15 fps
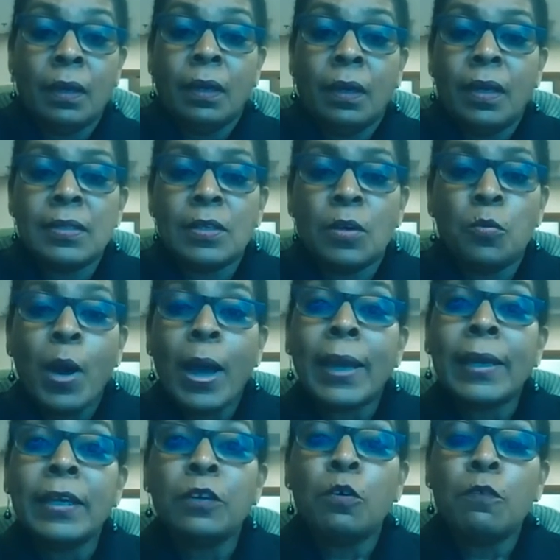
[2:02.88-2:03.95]
It is a
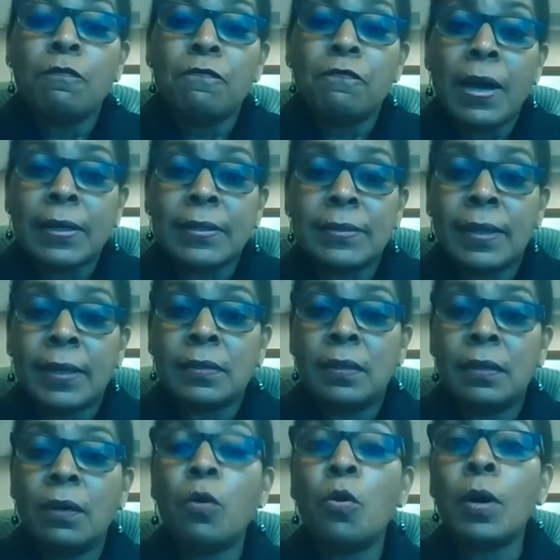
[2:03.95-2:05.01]
widely known fact that
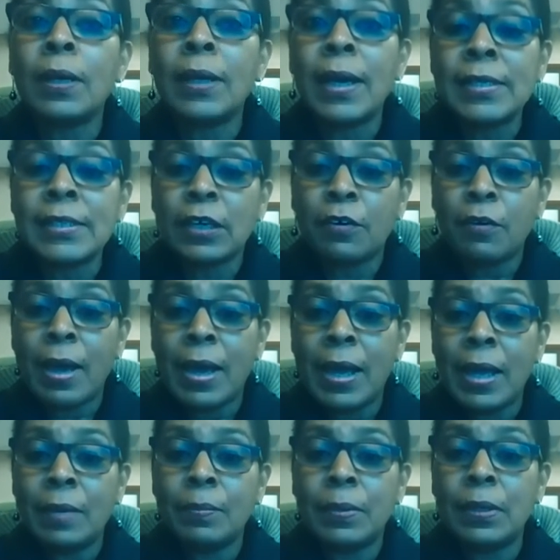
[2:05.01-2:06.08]
organized
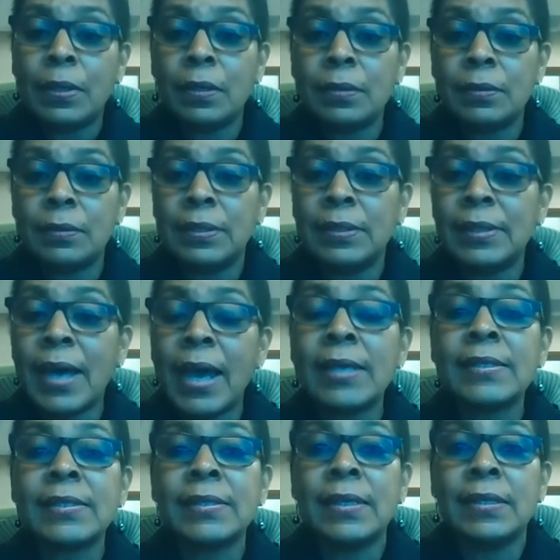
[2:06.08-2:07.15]
crime
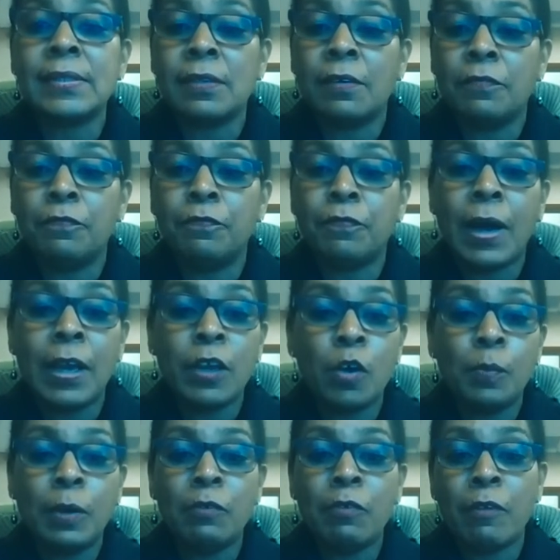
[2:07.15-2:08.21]
denies states of
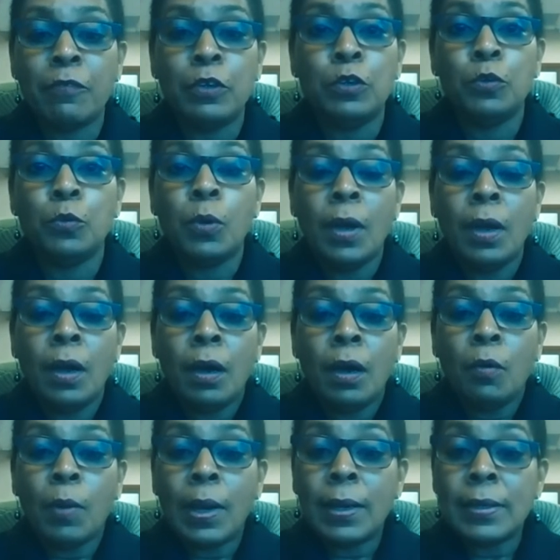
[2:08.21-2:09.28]
valuable revenue,
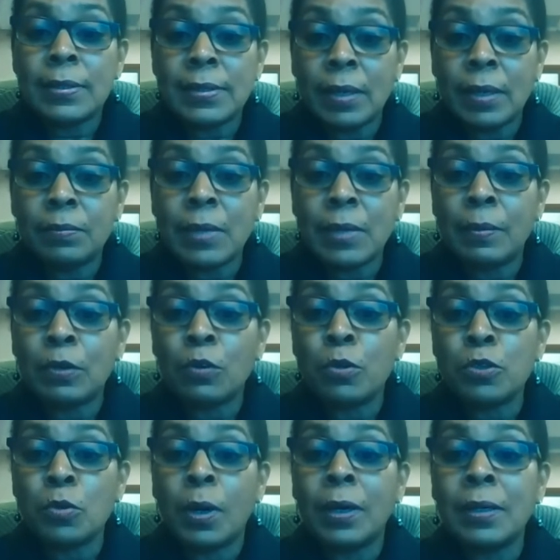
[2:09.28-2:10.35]
while at the same time it
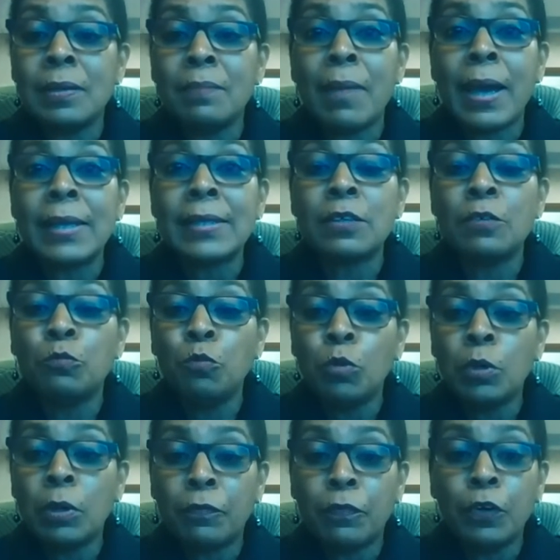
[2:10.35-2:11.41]
also undermines the
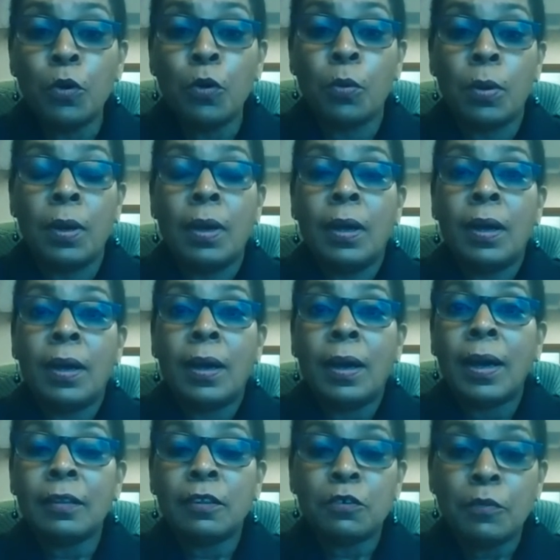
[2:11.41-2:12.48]
rule of law
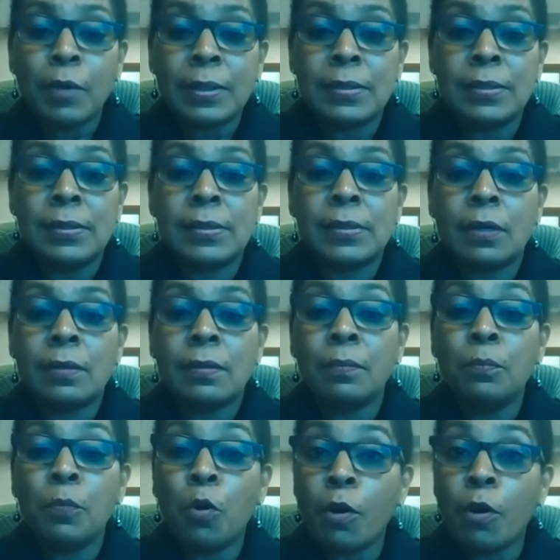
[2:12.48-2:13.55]
and threatens the
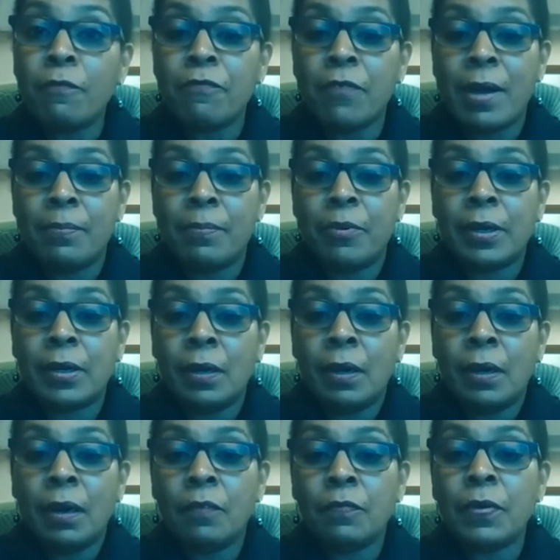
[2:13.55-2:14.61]
moral fabric
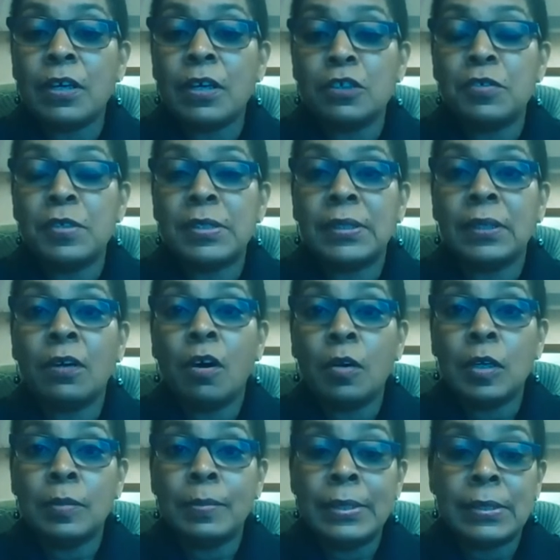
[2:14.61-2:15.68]
of countries'
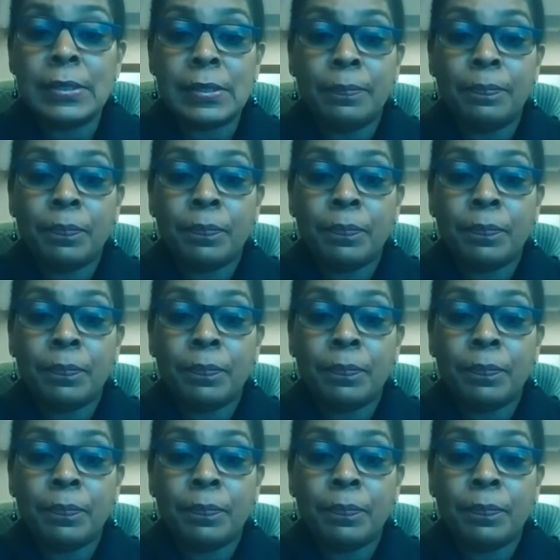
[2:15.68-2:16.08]
economies.